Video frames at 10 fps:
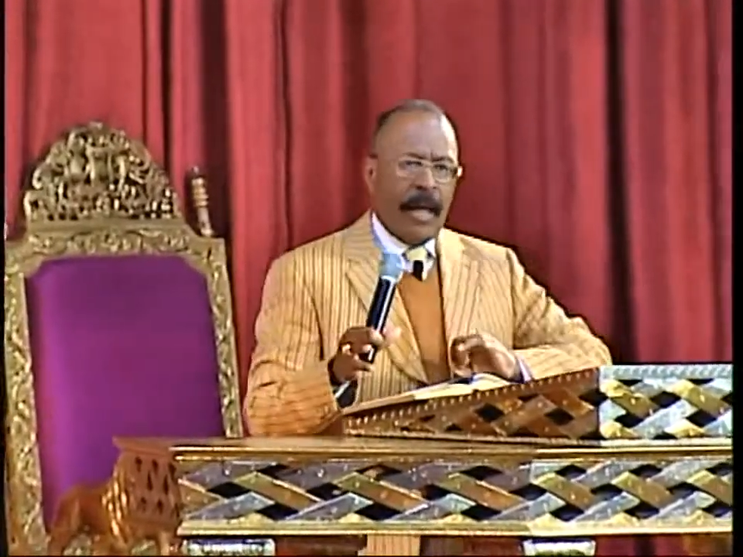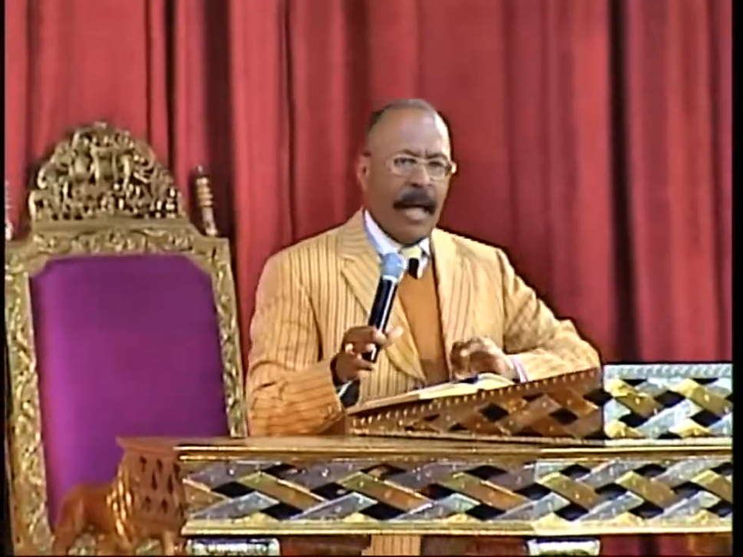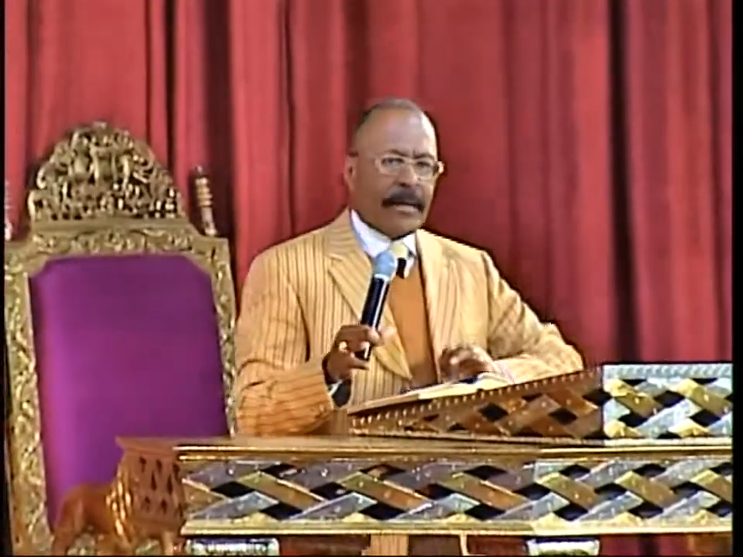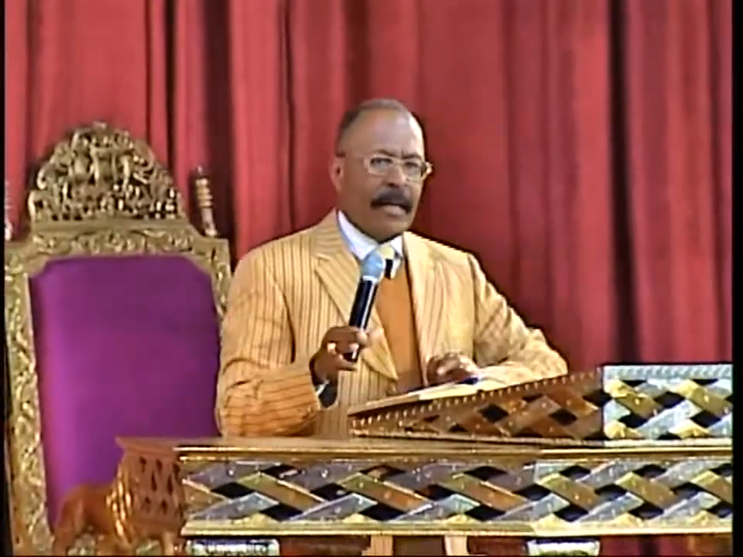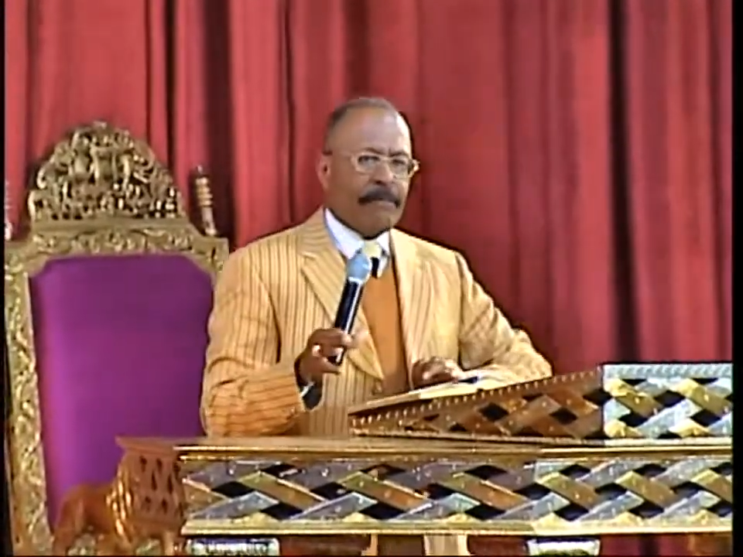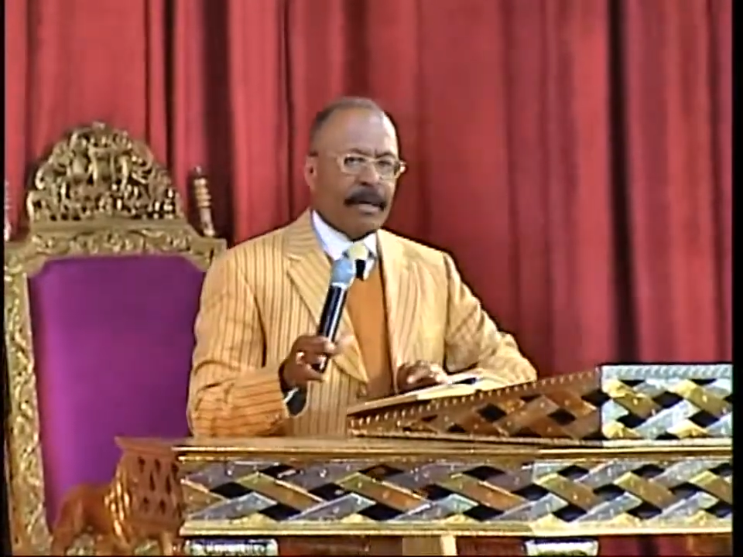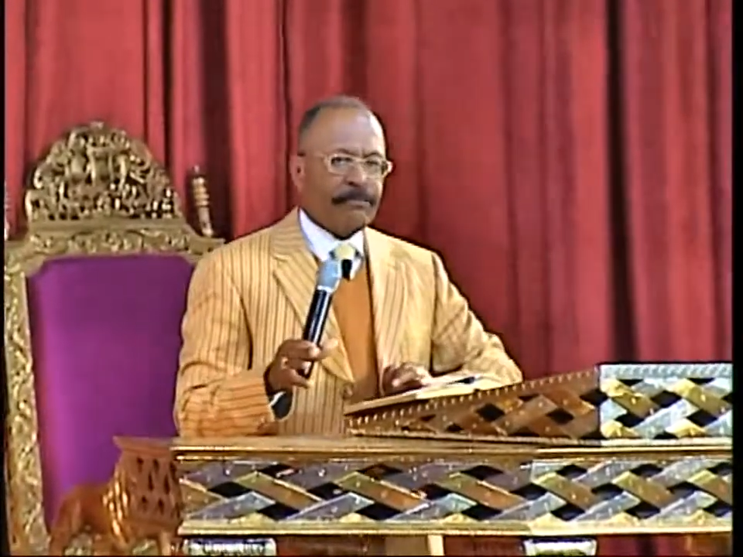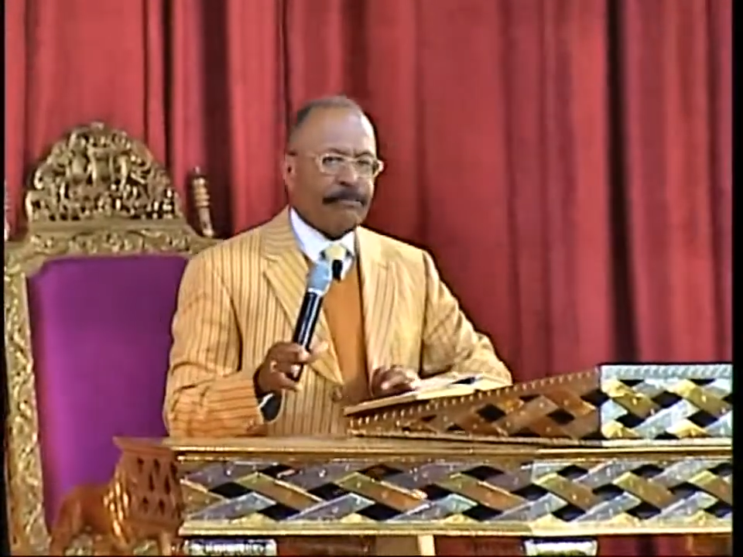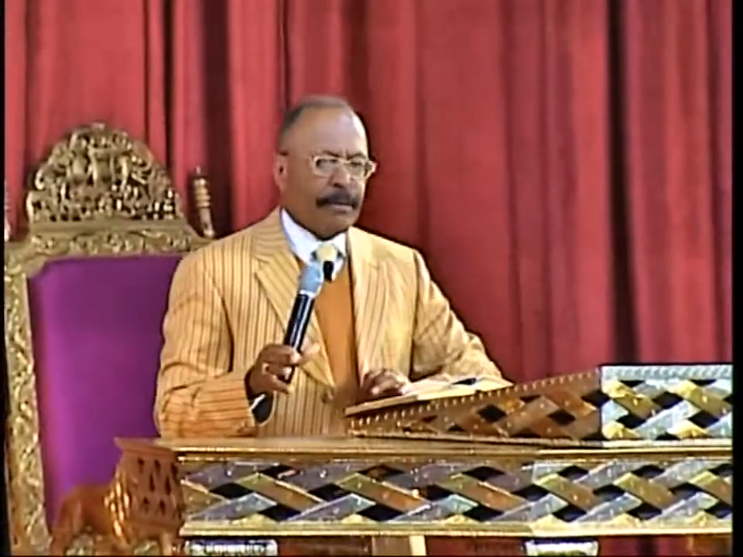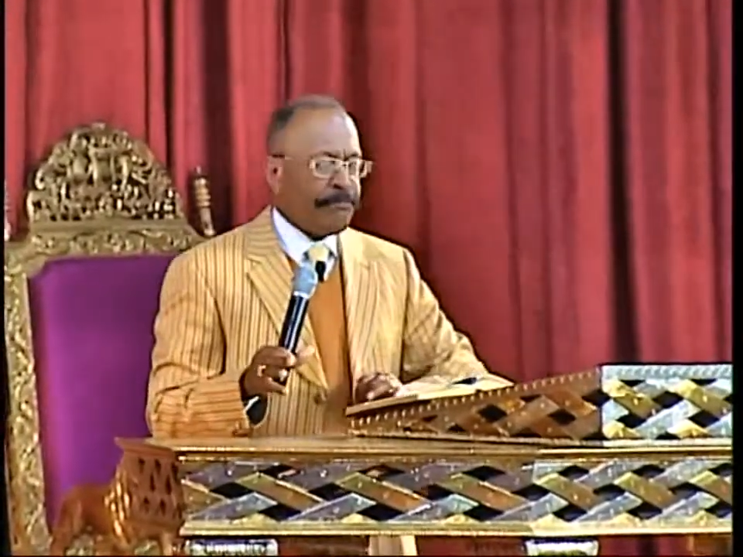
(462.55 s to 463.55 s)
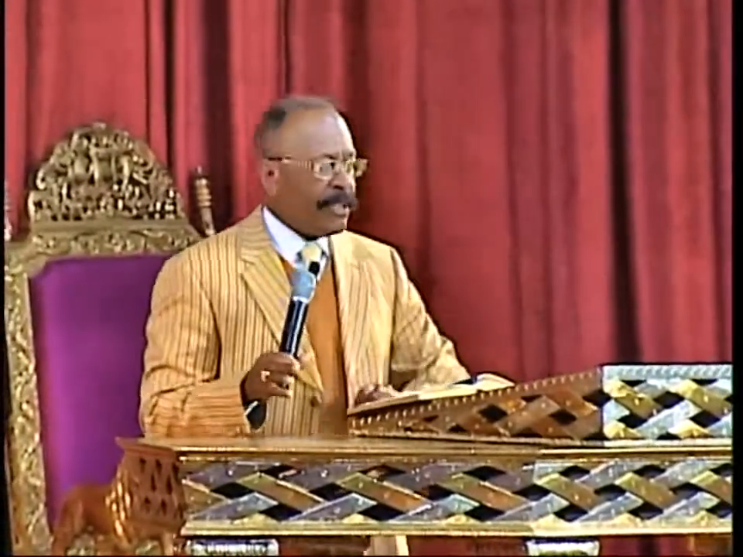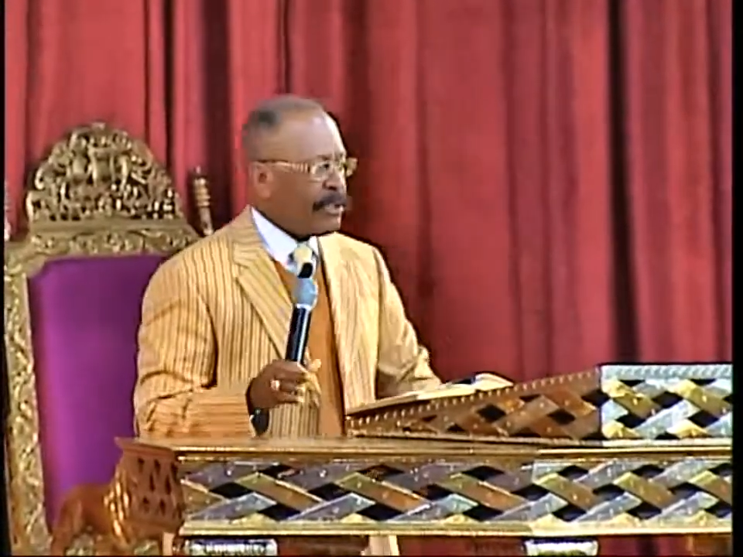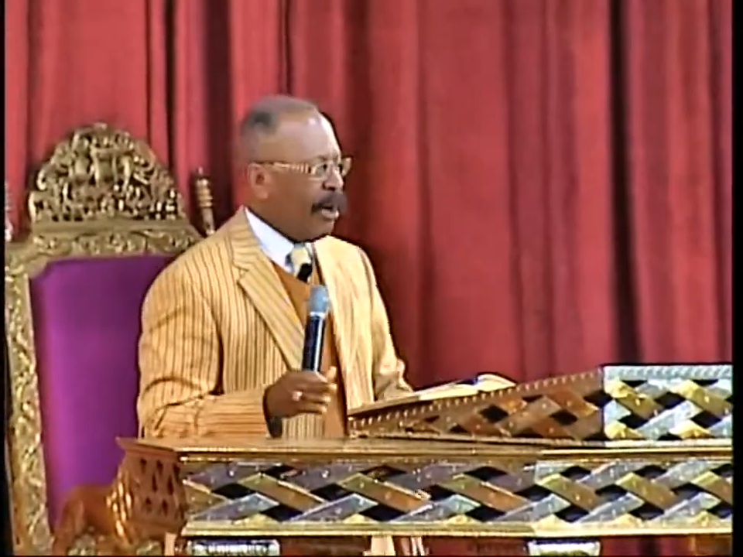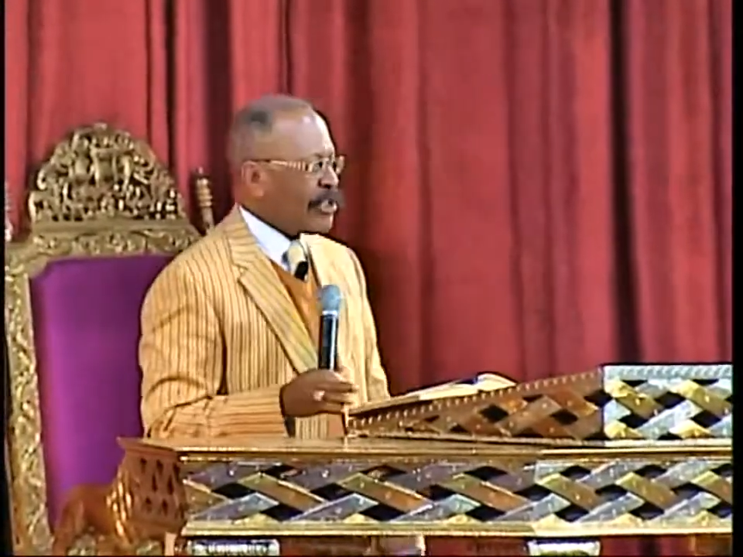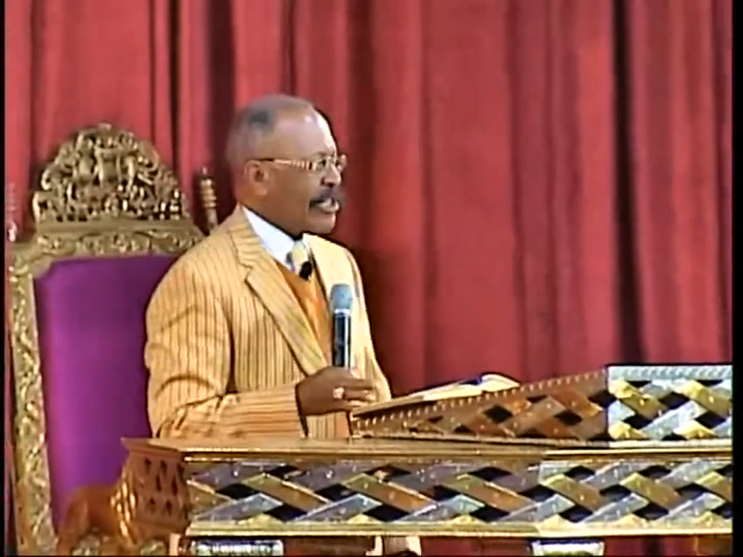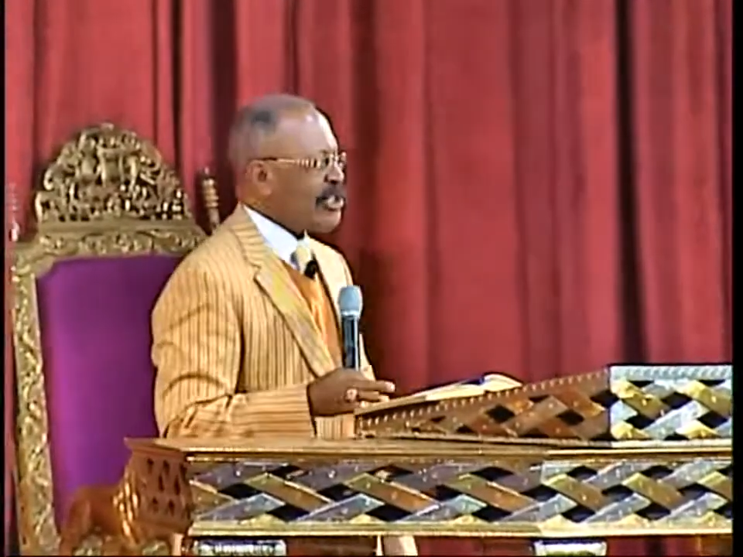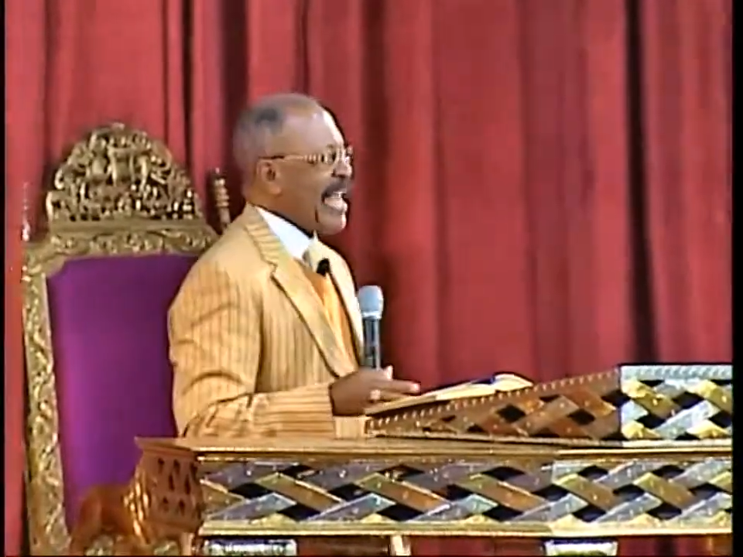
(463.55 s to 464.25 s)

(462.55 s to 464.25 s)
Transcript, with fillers: and but but but God says